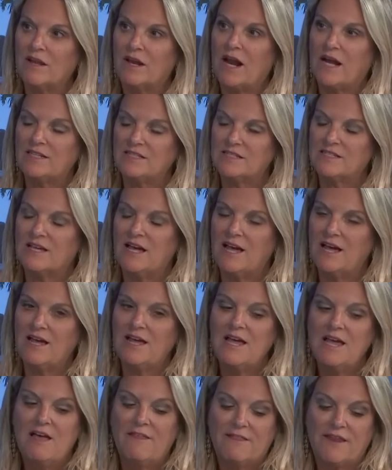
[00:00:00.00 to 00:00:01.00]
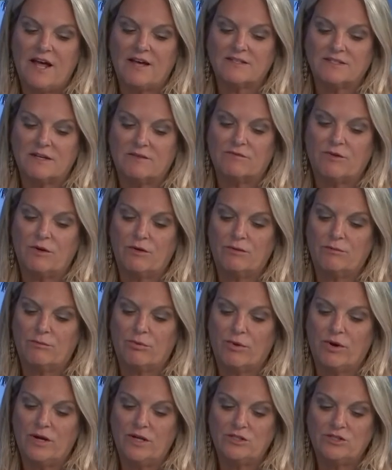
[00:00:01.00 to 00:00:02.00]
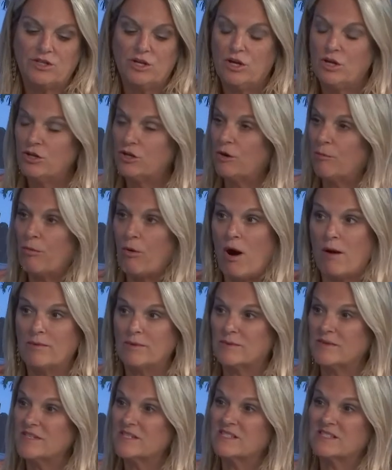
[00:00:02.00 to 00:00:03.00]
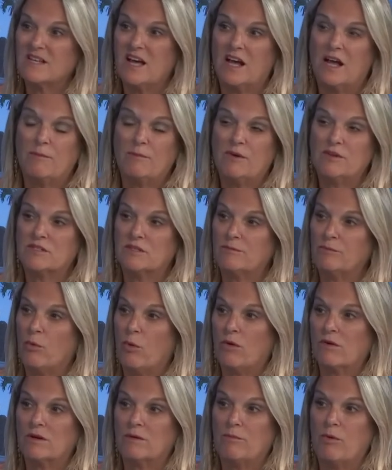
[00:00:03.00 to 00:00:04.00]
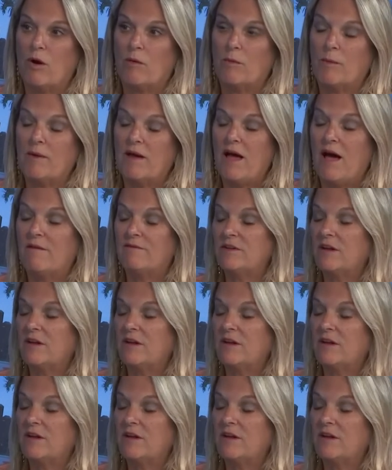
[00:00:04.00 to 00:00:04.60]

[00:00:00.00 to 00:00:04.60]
And I'd say that outside road and bridge, you're probably the second most important department we have.